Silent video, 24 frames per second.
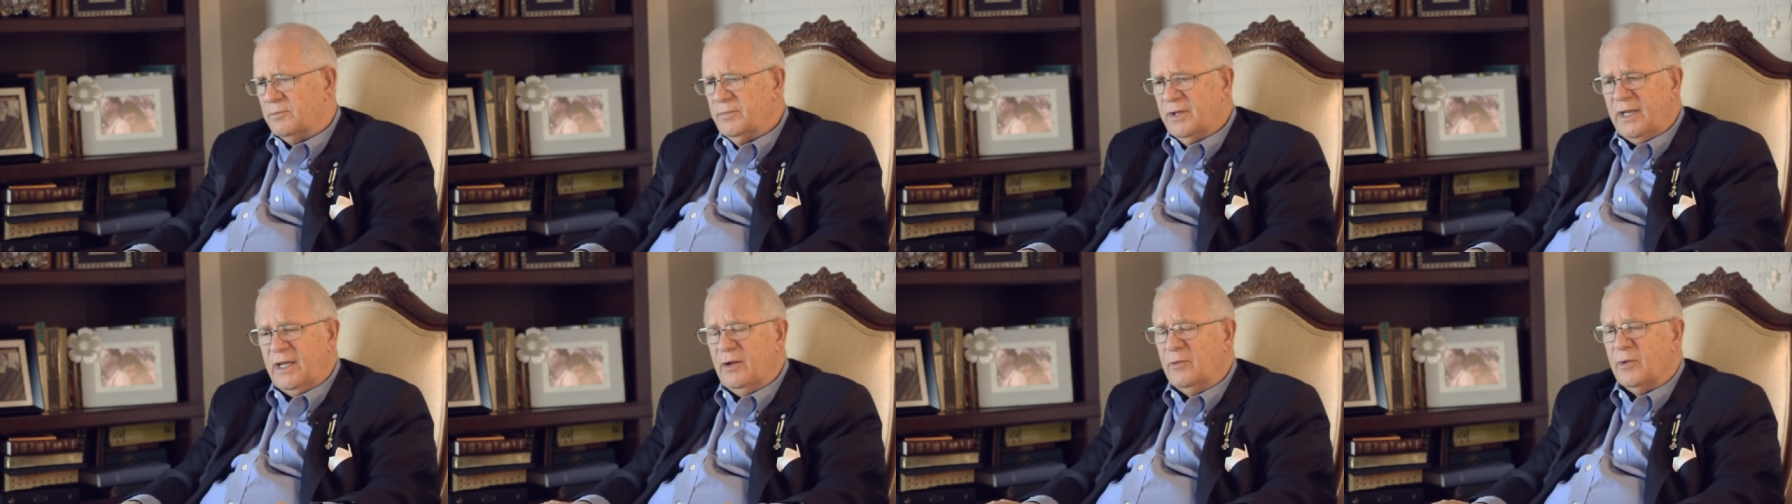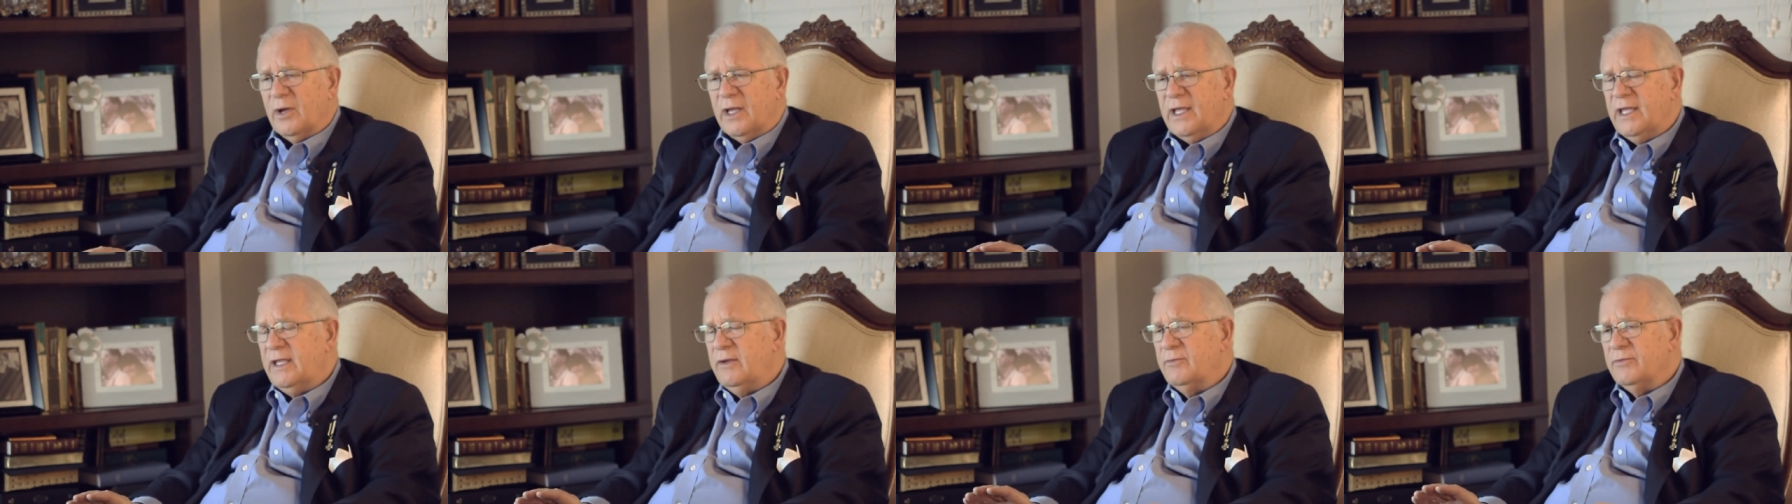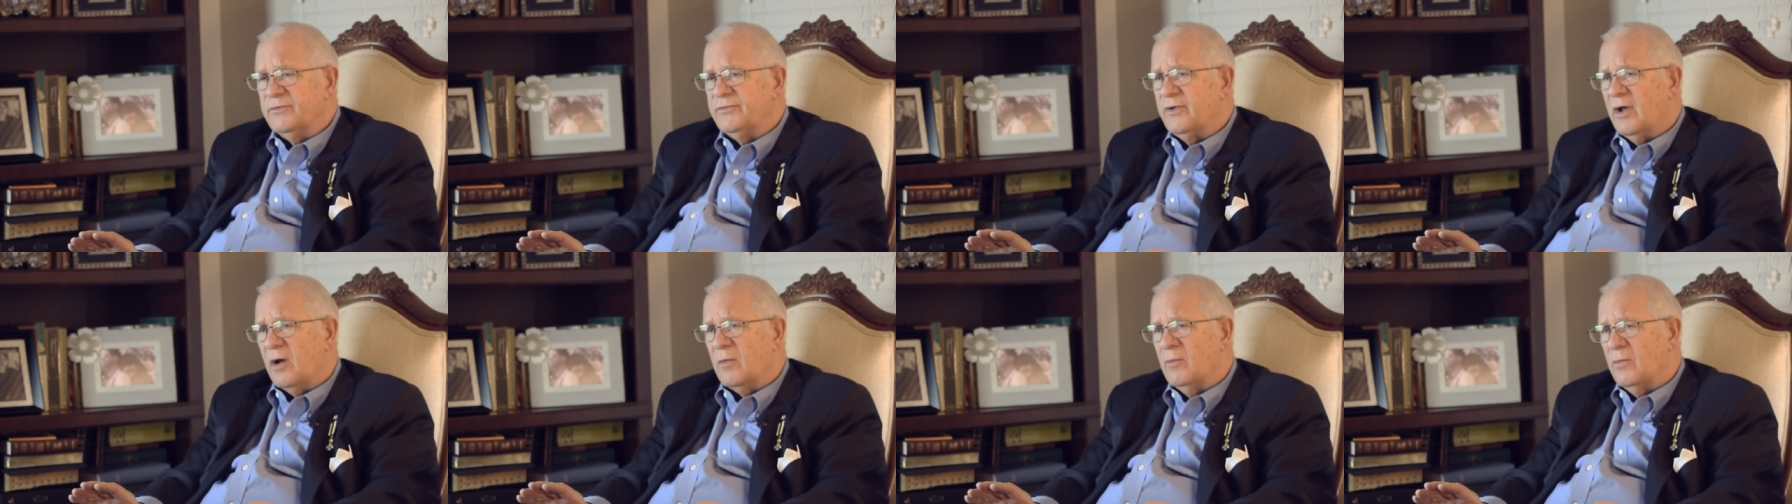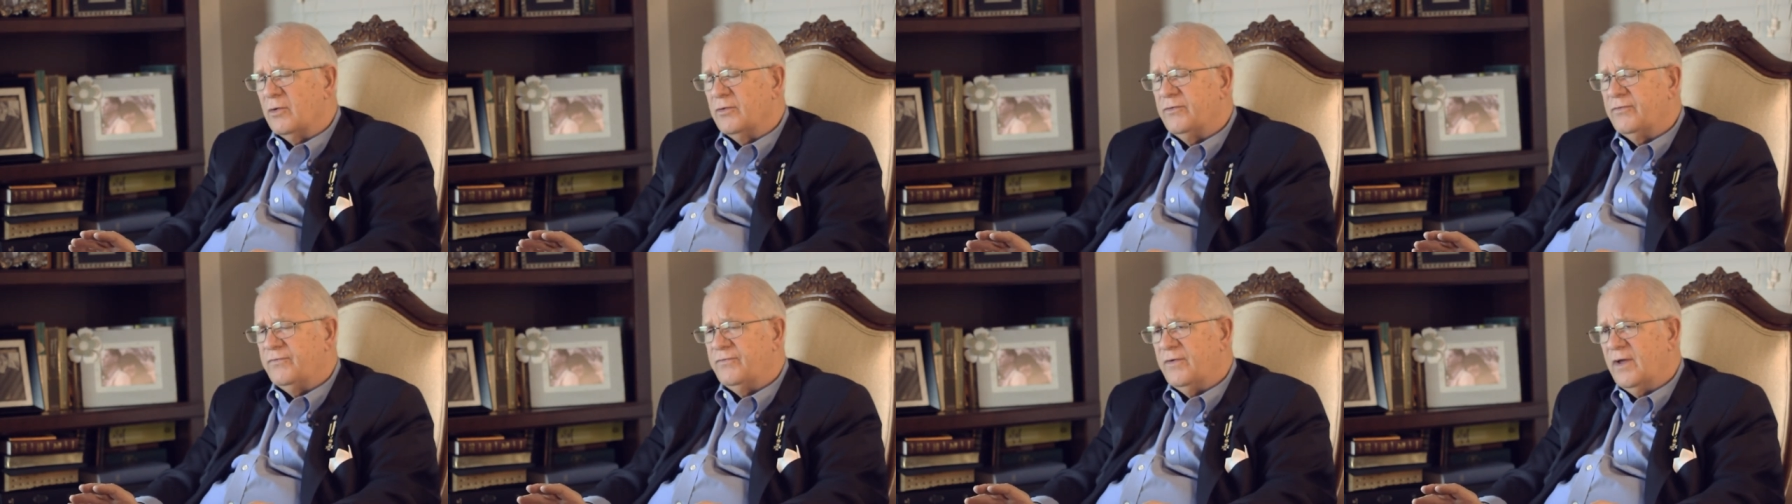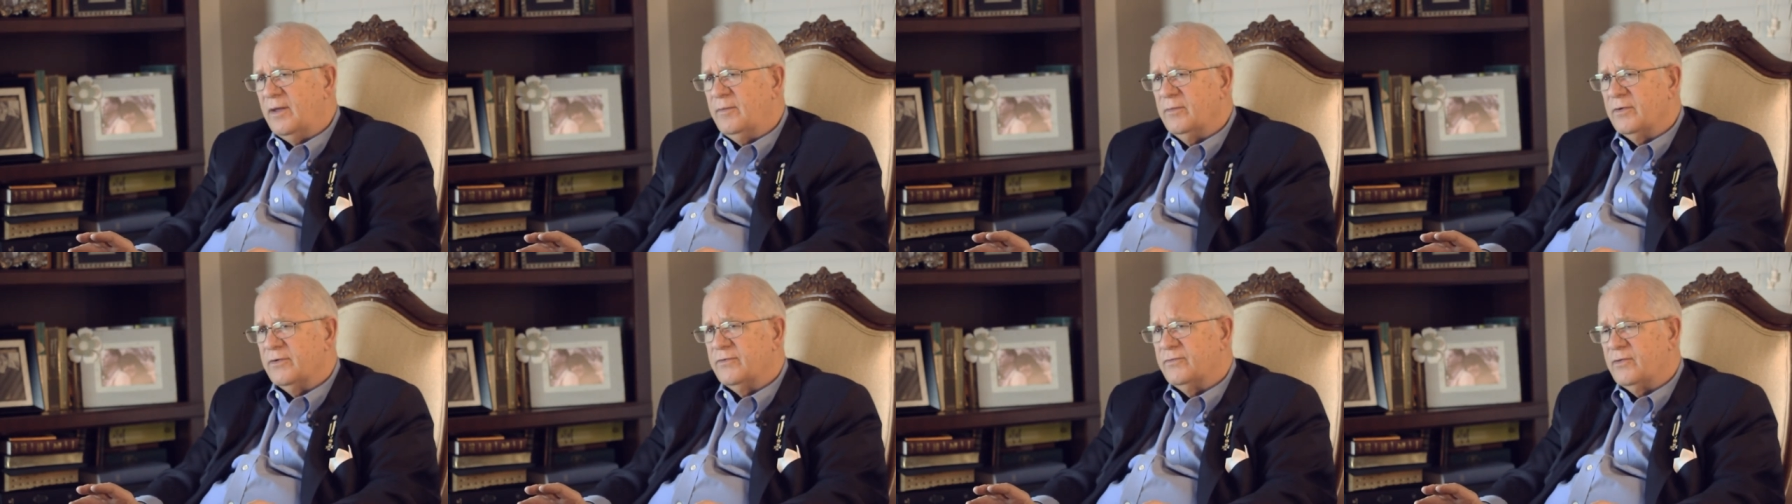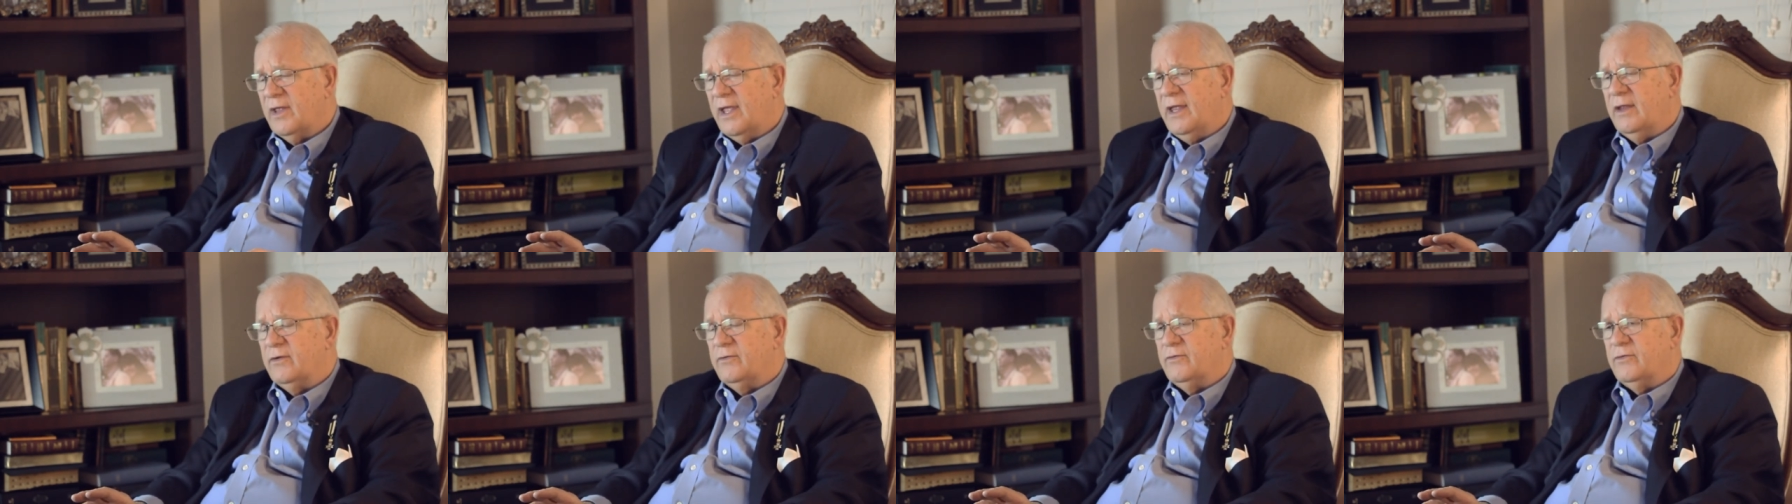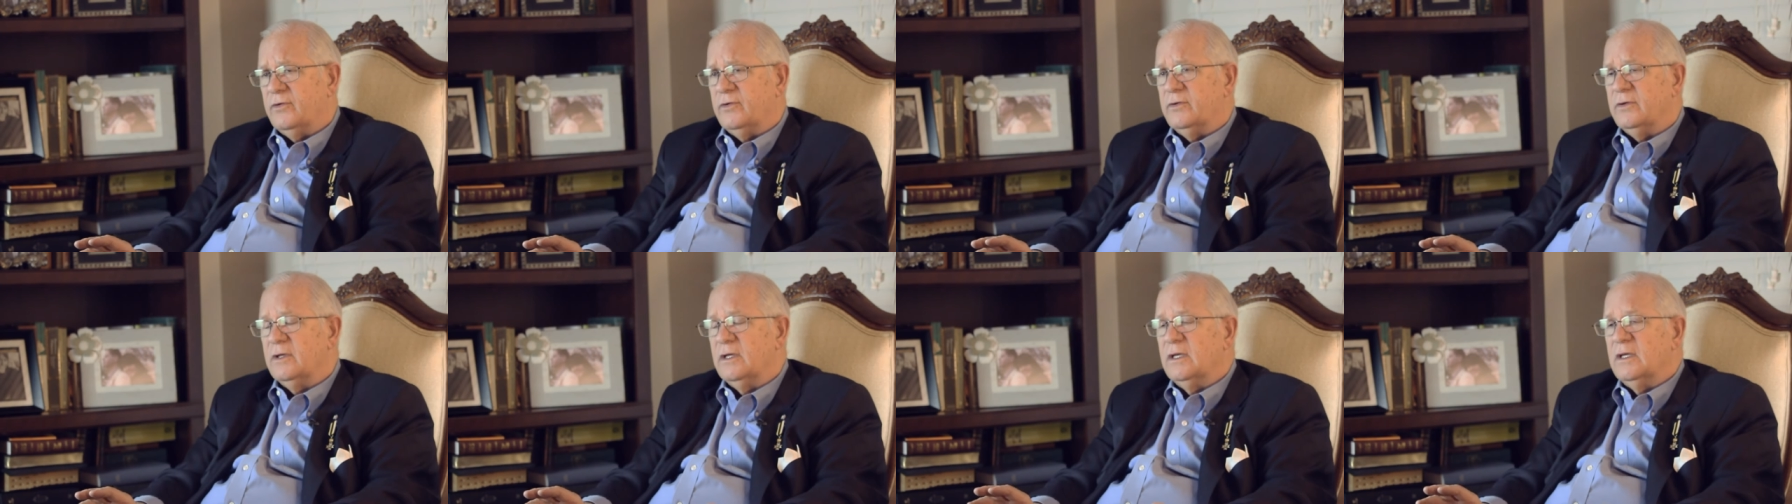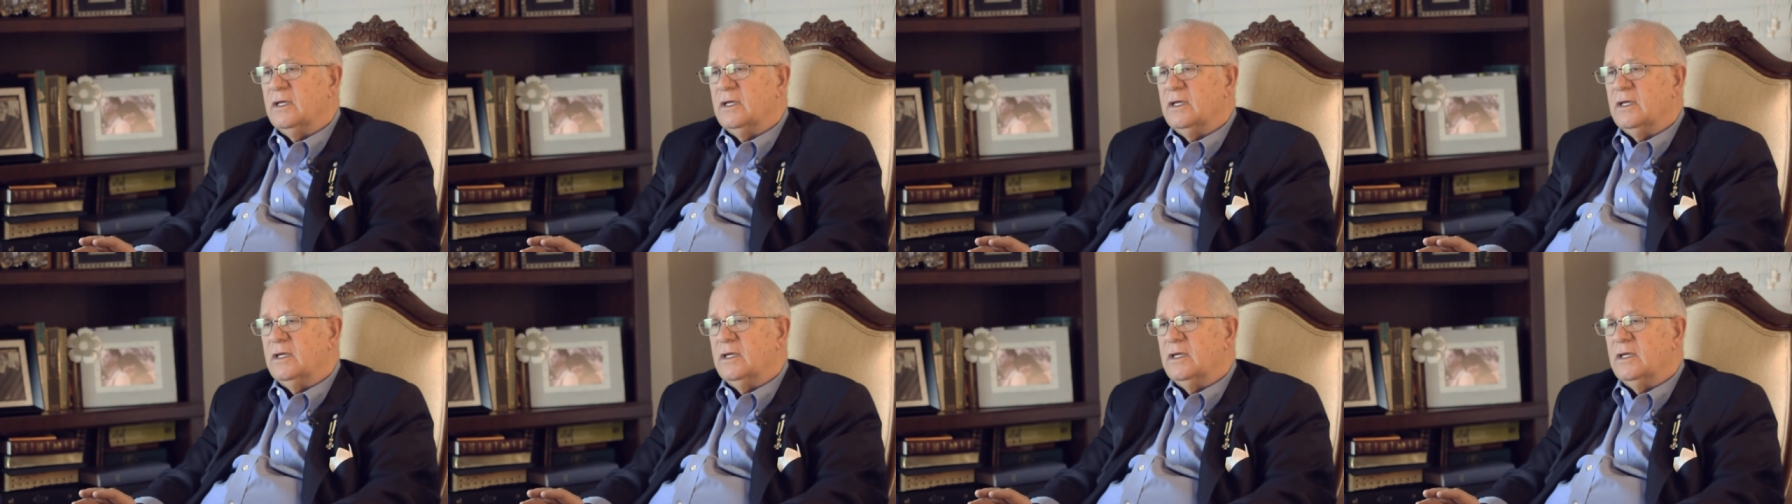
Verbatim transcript: anyway, he was our most famous Andrew,